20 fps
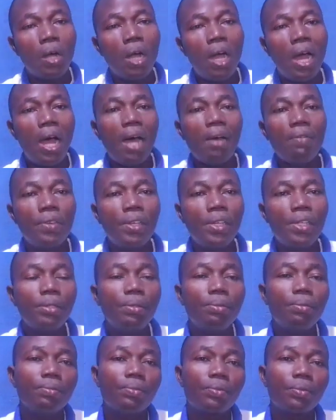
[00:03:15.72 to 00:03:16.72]

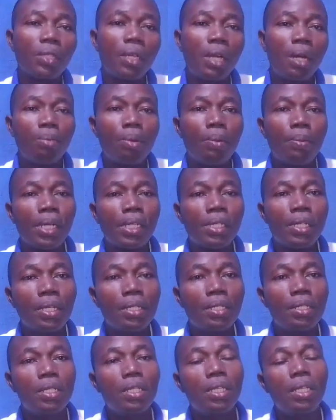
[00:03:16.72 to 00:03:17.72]
having
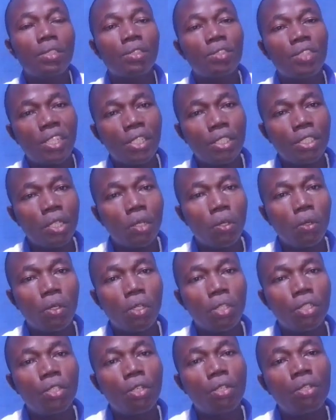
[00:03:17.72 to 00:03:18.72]
properties in strategic
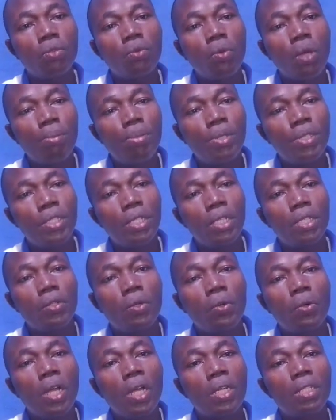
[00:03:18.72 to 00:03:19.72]
locations where business
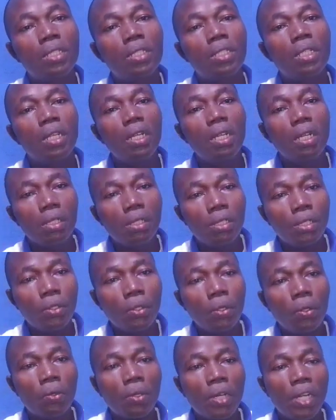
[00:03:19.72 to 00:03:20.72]
owners,
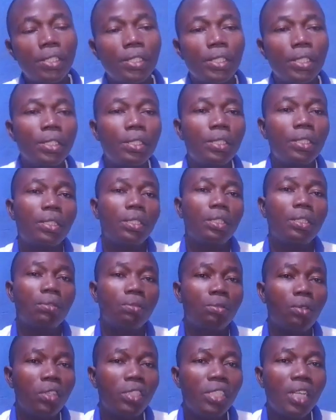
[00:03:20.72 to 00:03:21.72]
rent it,
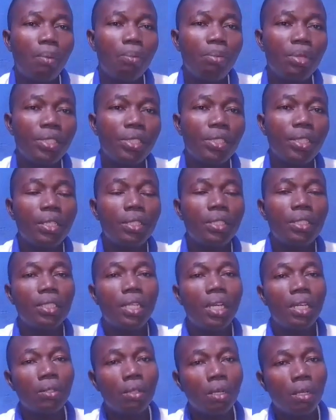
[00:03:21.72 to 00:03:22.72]
run their business
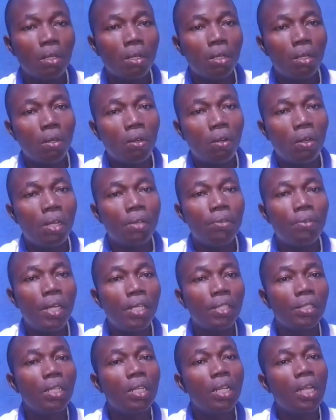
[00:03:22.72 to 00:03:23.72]
and you collect
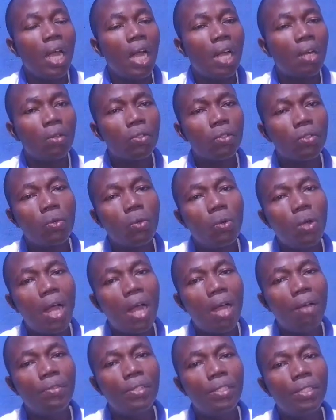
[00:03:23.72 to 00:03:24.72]
rent, and also
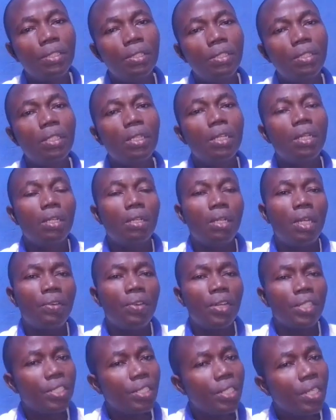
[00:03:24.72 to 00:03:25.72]
having
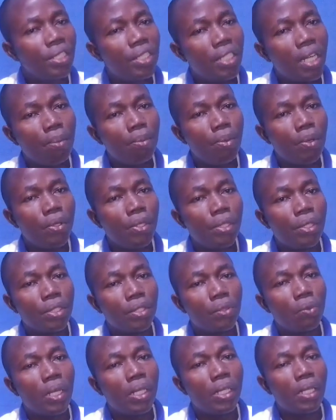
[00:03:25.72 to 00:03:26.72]
residential
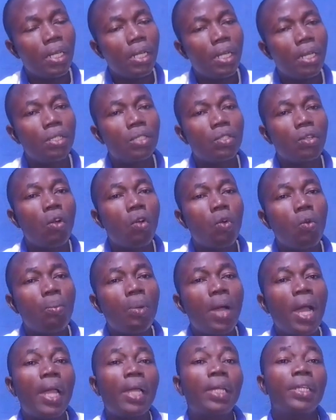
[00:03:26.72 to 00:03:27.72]
buildings where tenants
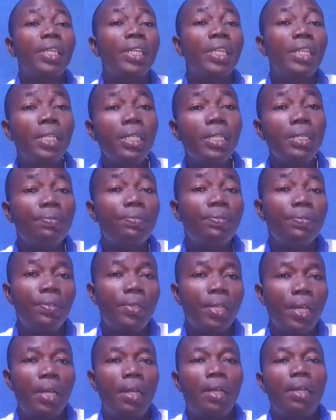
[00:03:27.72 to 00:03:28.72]
occupy, they live
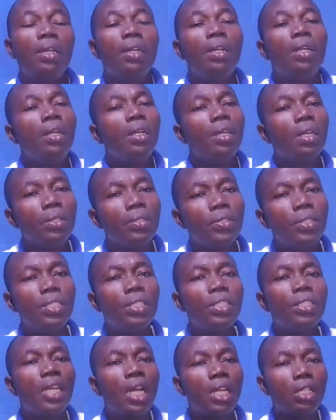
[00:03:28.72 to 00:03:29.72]
there. You see,
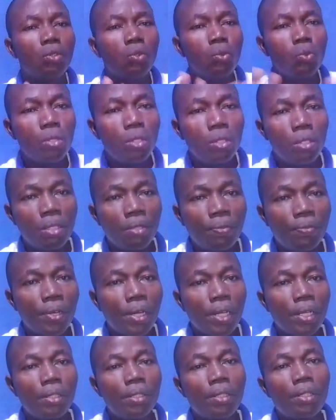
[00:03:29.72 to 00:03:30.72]
these are two
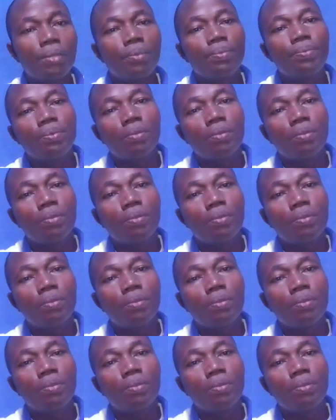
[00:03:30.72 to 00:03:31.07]
different